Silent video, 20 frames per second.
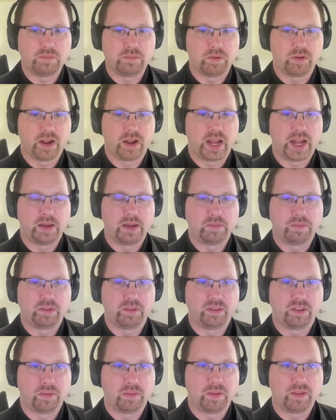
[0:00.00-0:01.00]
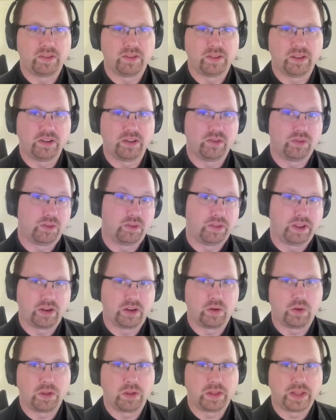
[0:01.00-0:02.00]
perhaps in some of these industries like
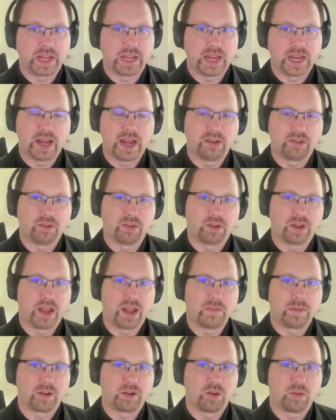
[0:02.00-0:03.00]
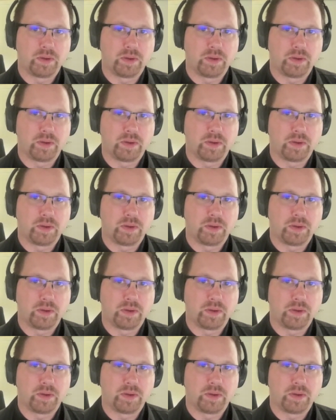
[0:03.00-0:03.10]
oil and gas or chemical,